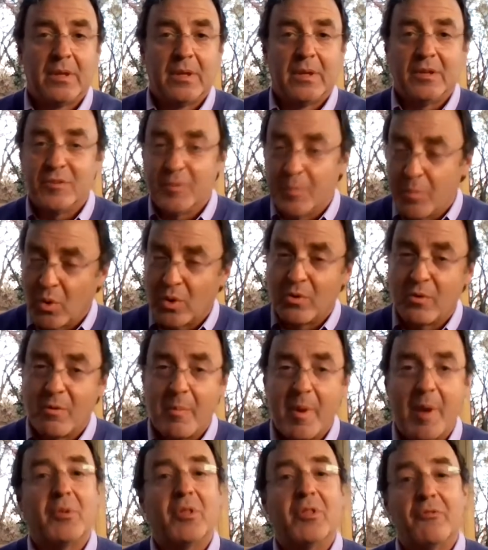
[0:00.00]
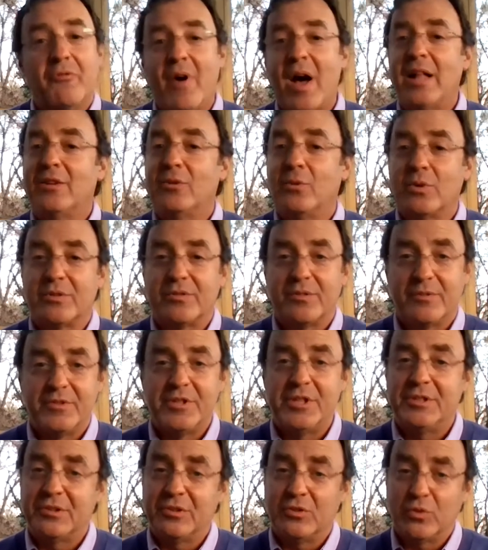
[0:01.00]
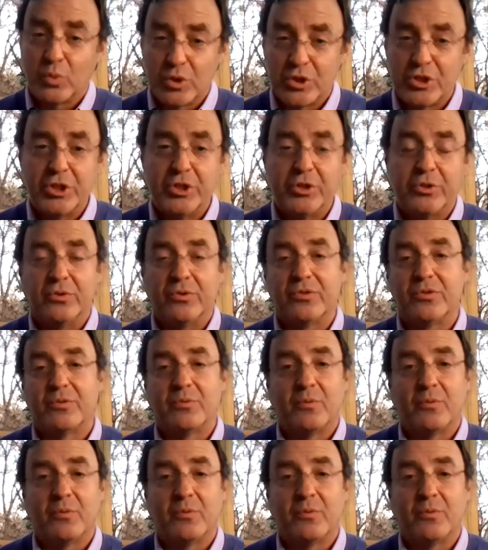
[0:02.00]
It's important to remember the followers of Jesus were Jews.